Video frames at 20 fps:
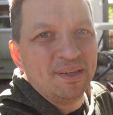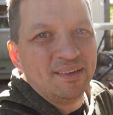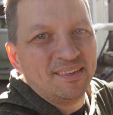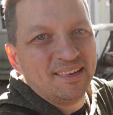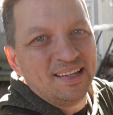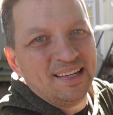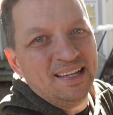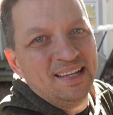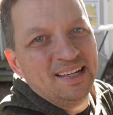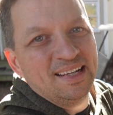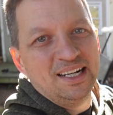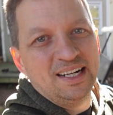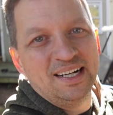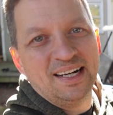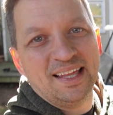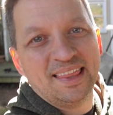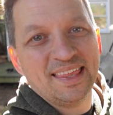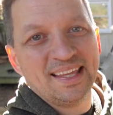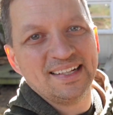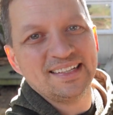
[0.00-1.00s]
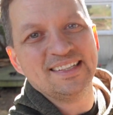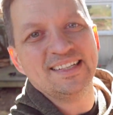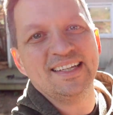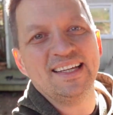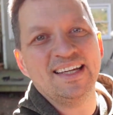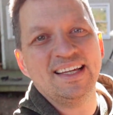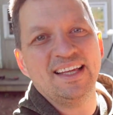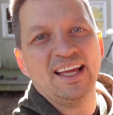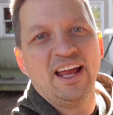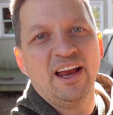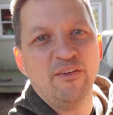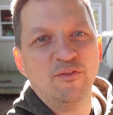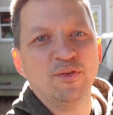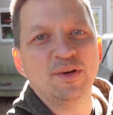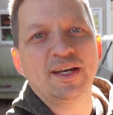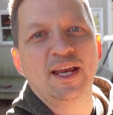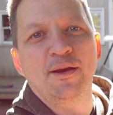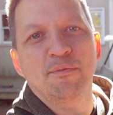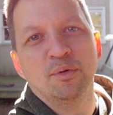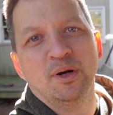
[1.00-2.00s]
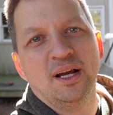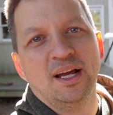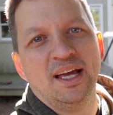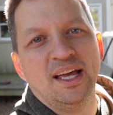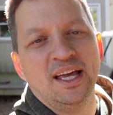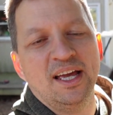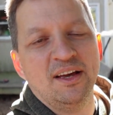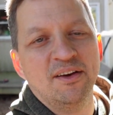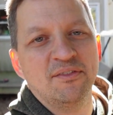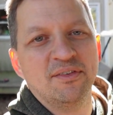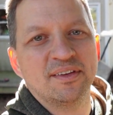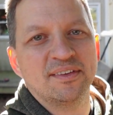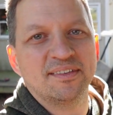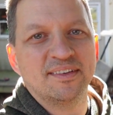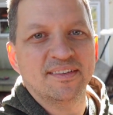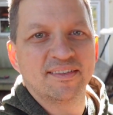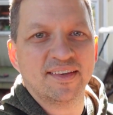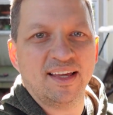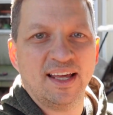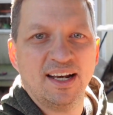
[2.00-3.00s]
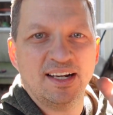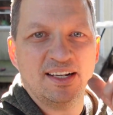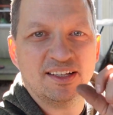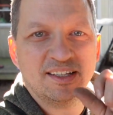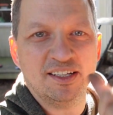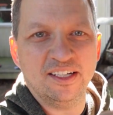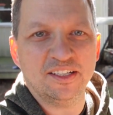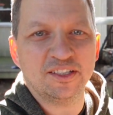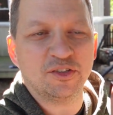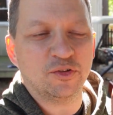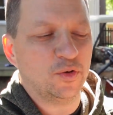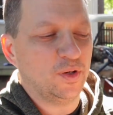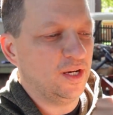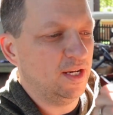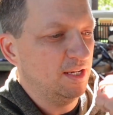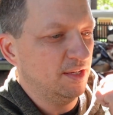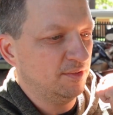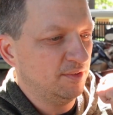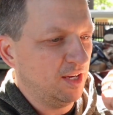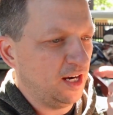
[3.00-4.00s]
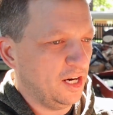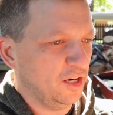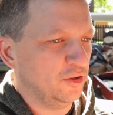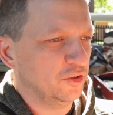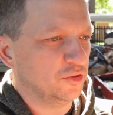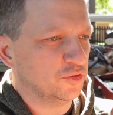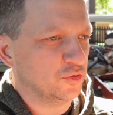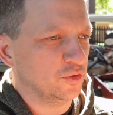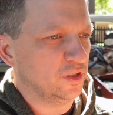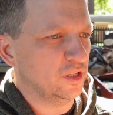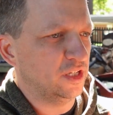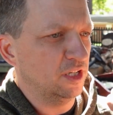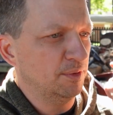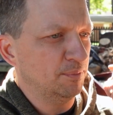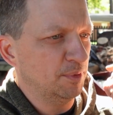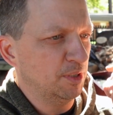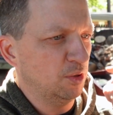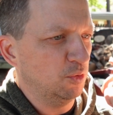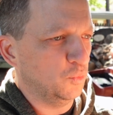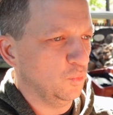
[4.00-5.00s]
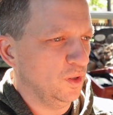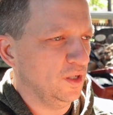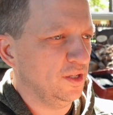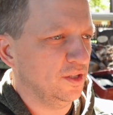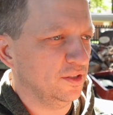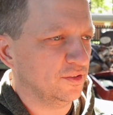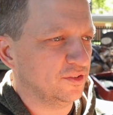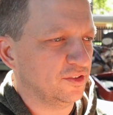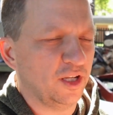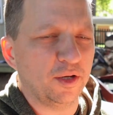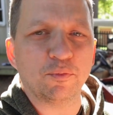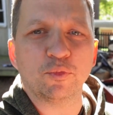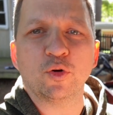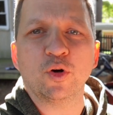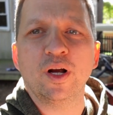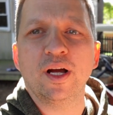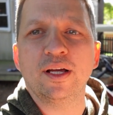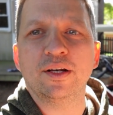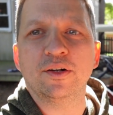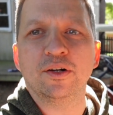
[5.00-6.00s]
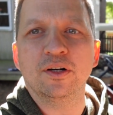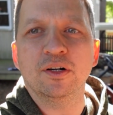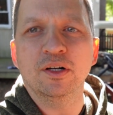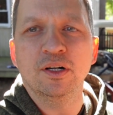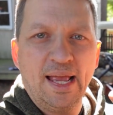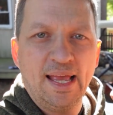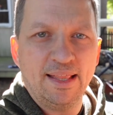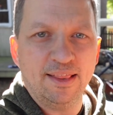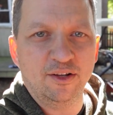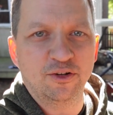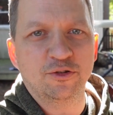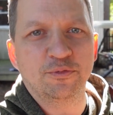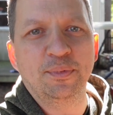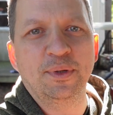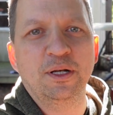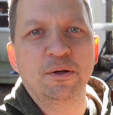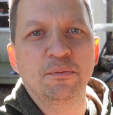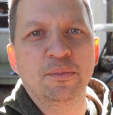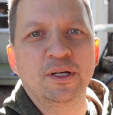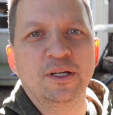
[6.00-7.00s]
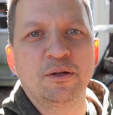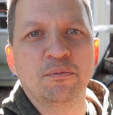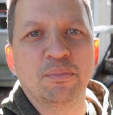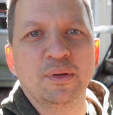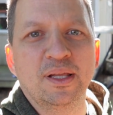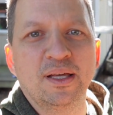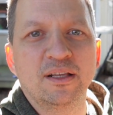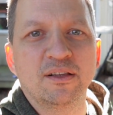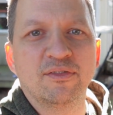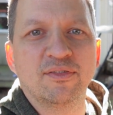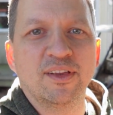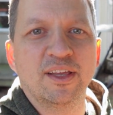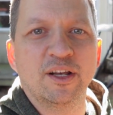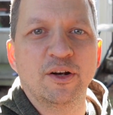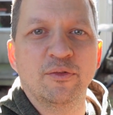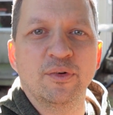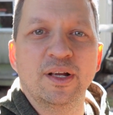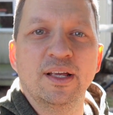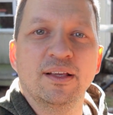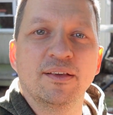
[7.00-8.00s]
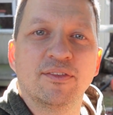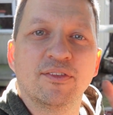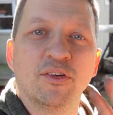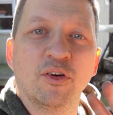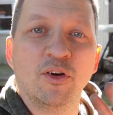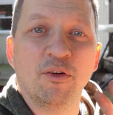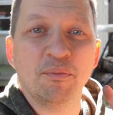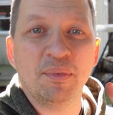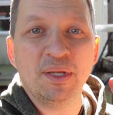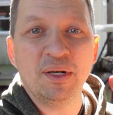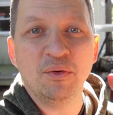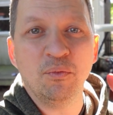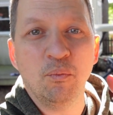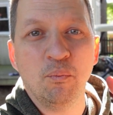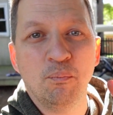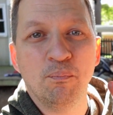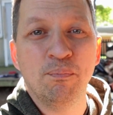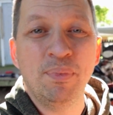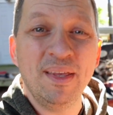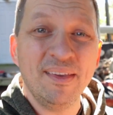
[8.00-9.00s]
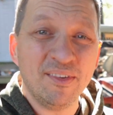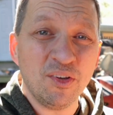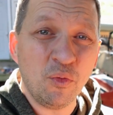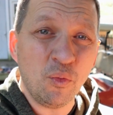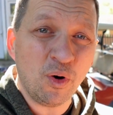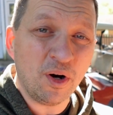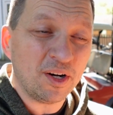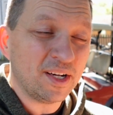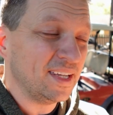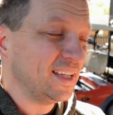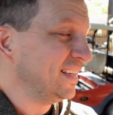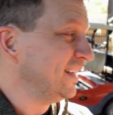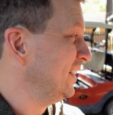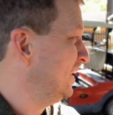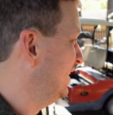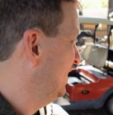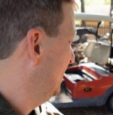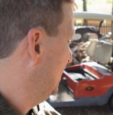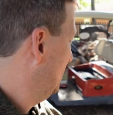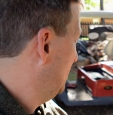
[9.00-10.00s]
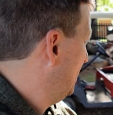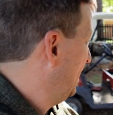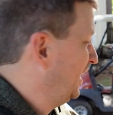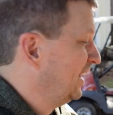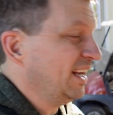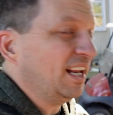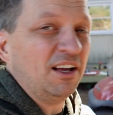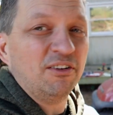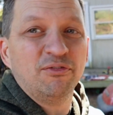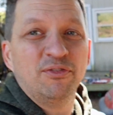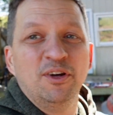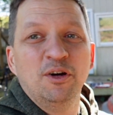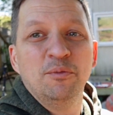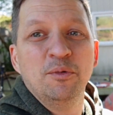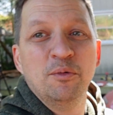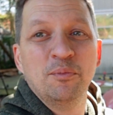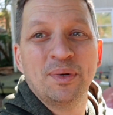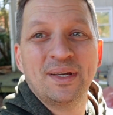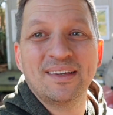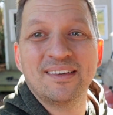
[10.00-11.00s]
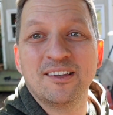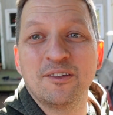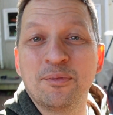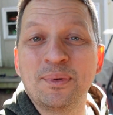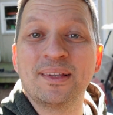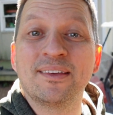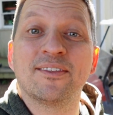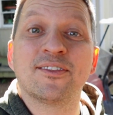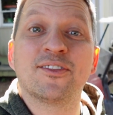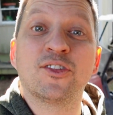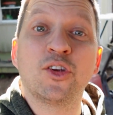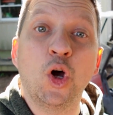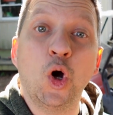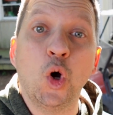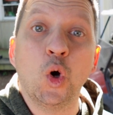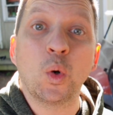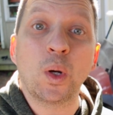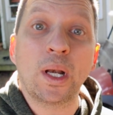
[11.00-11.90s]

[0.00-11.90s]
busy. Uh, I think today every neighbor I have has decided to cut grass, hire a tree company, run a stump grinder, and there's been a million planes flying overhead. So I've been busy working and not filming because it's been so